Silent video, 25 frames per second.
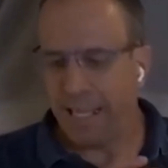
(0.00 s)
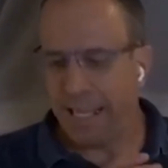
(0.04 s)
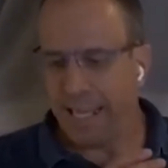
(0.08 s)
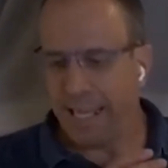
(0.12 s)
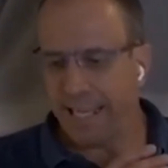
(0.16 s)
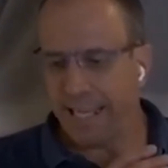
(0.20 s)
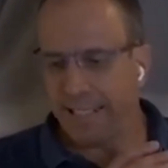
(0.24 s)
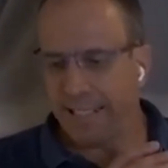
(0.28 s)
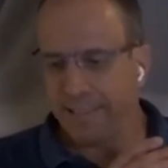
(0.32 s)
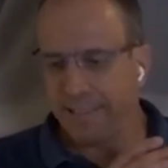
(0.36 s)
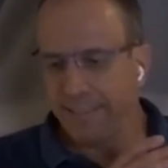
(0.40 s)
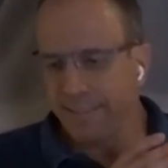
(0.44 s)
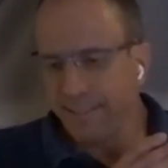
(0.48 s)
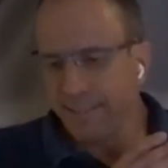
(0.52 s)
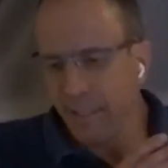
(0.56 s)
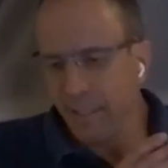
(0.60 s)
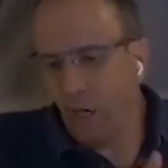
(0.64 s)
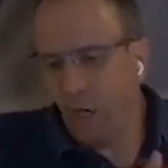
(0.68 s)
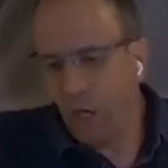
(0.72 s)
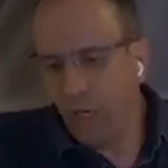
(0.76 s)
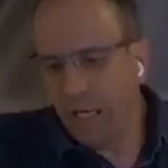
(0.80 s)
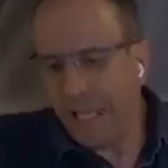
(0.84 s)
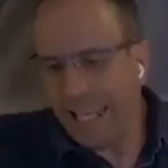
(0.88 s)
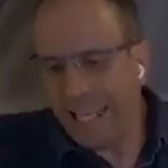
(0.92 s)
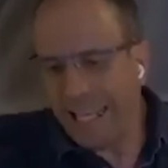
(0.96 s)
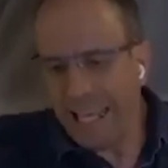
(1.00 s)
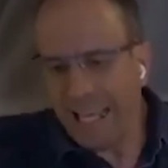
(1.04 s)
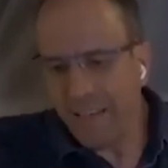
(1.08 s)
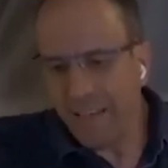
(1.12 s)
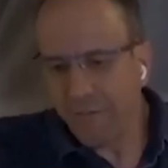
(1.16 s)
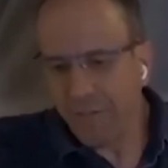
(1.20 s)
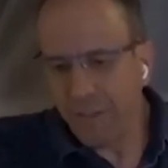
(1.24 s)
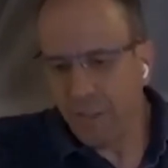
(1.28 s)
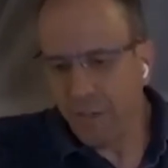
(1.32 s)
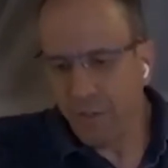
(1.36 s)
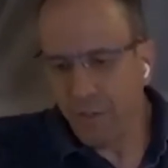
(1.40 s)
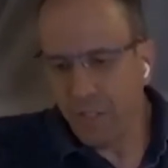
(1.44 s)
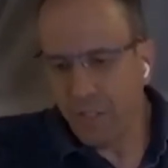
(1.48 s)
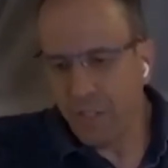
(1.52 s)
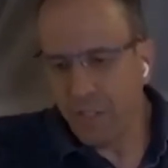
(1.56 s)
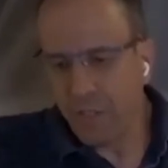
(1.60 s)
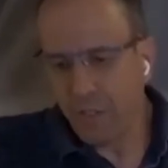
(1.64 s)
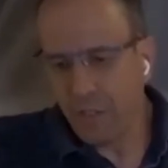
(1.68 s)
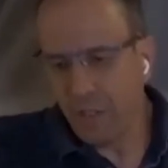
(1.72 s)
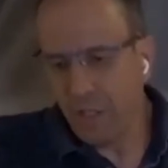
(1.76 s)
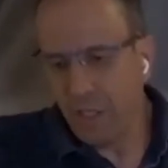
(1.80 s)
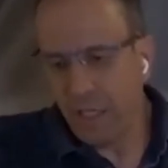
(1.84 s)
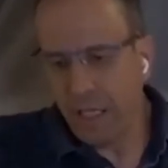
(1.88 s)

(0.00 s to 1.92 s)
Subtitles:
And all I have here is